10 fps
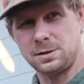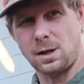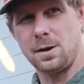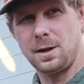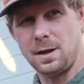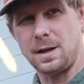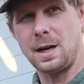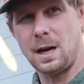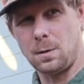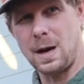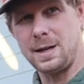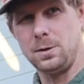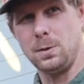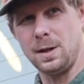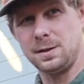started on how I
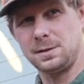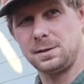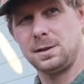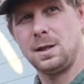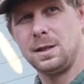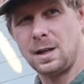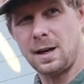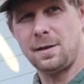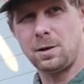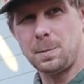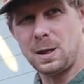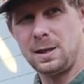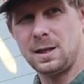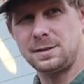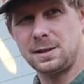do this. Not everybody
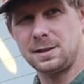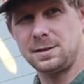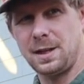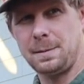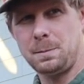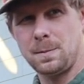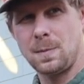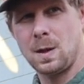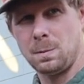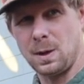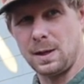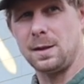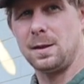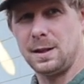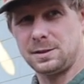does it the same, but
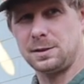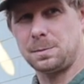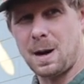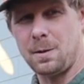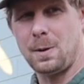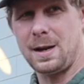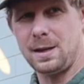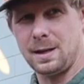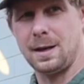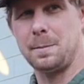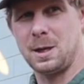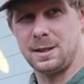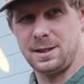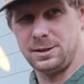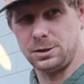this is my way and I'm
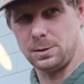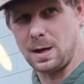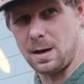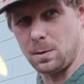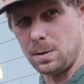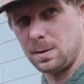going to teach you how.